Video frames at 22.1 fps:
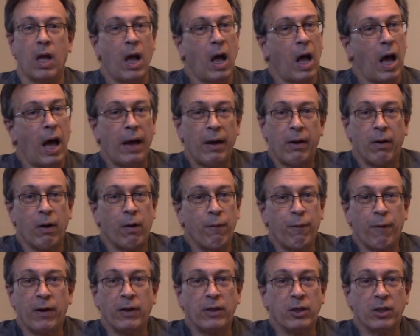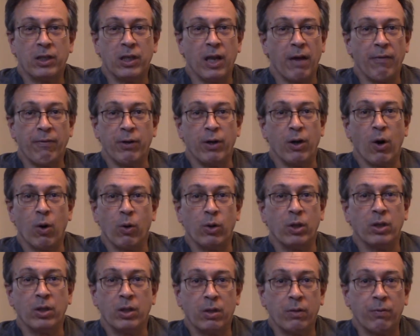I don't know if I just never
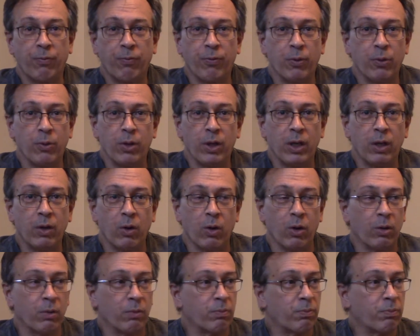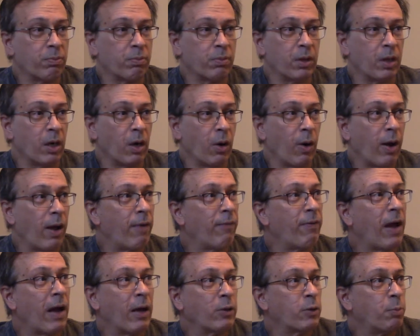noticed it fruiting, or, you know, I have
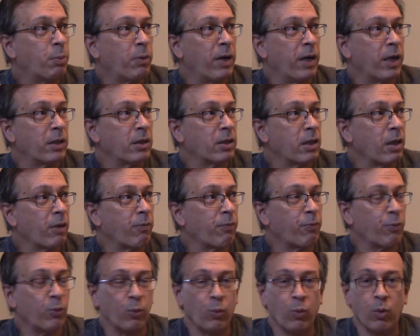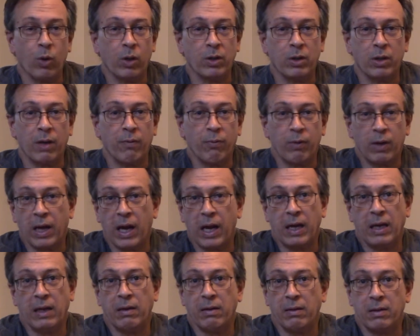houseplants that fruit once
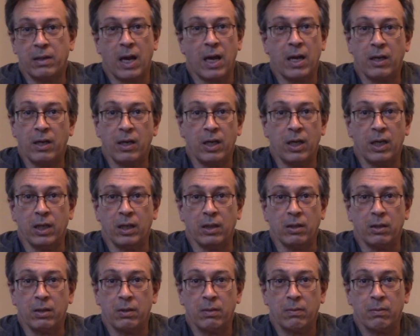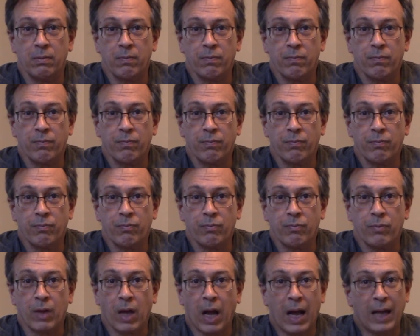every 8-10 years.
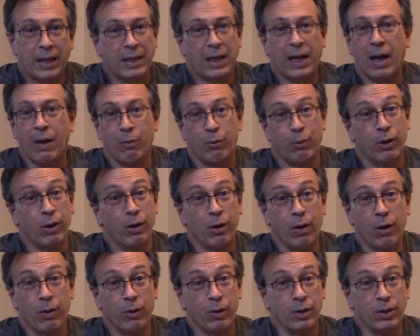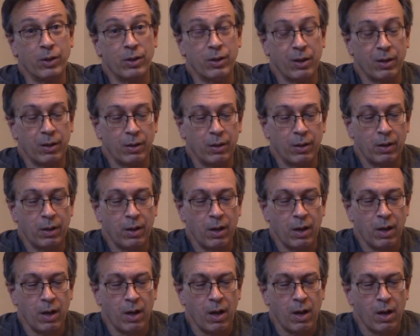I think I would have noticed.
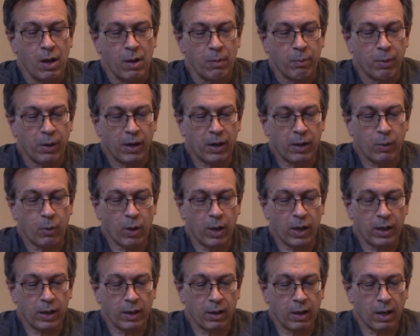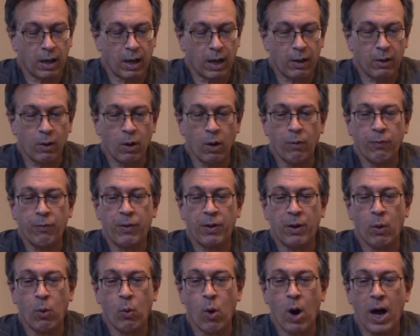But anyway, I don't know if
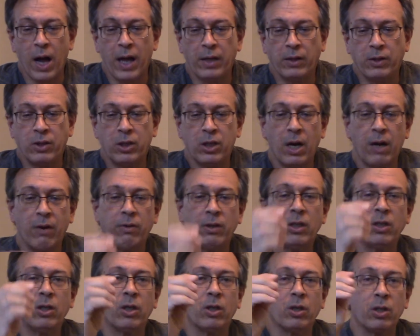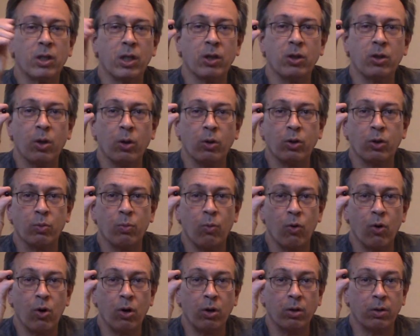they're wild cherries because they're so
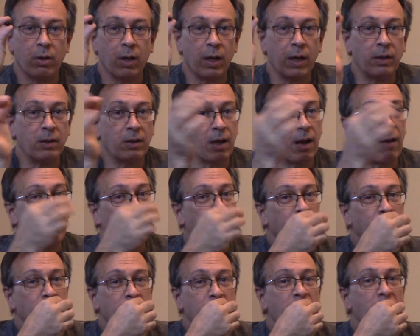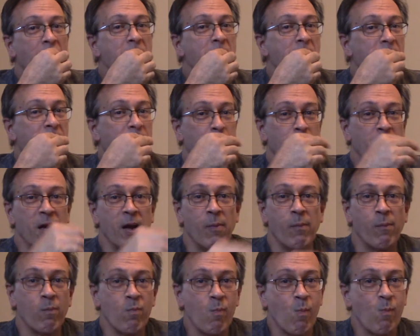small. They're definitely cherries,
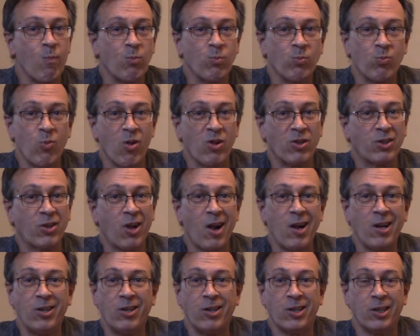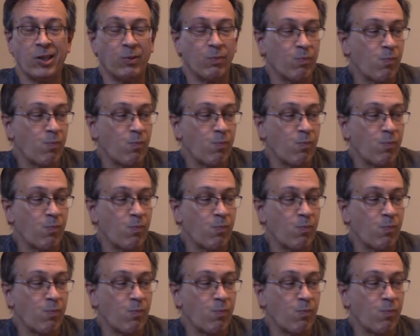man. They're tasty.